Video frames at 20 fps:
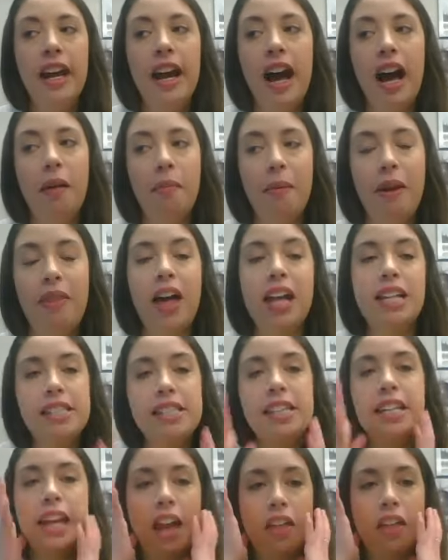And that's,
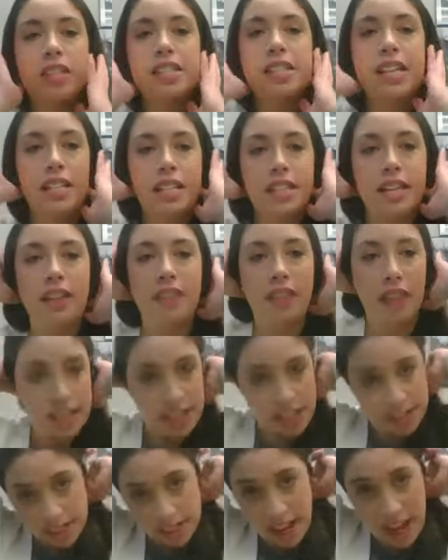again, this idea that it
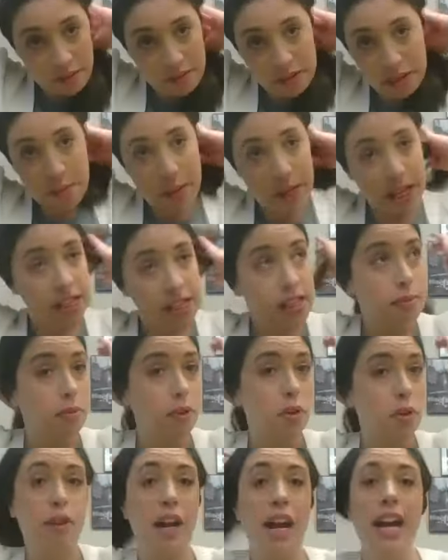doesn't have to be some
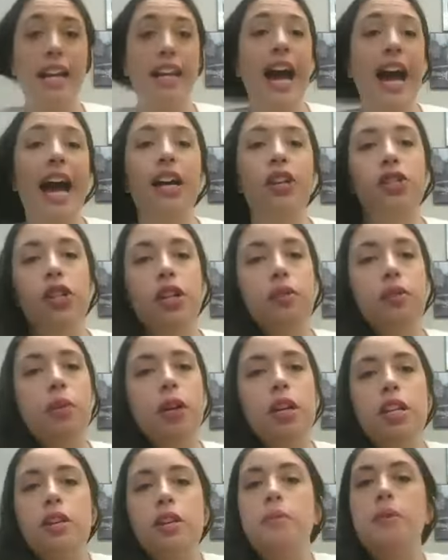grand action where
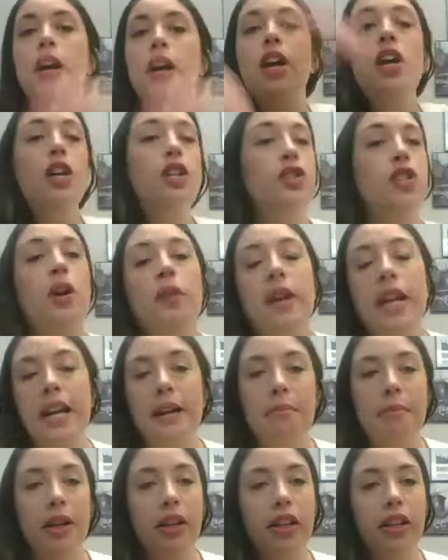you donate $1
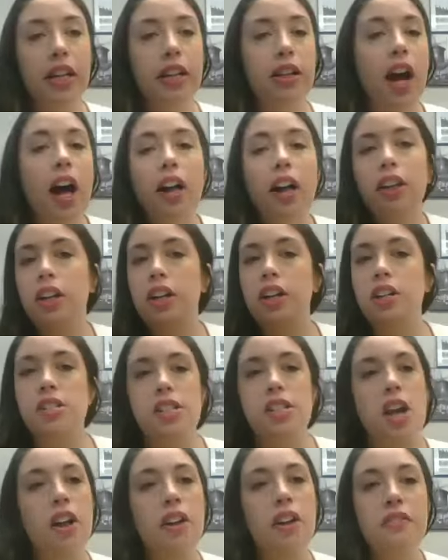million and
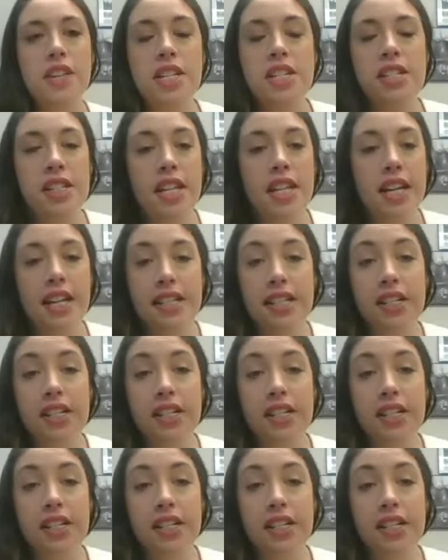all of these things.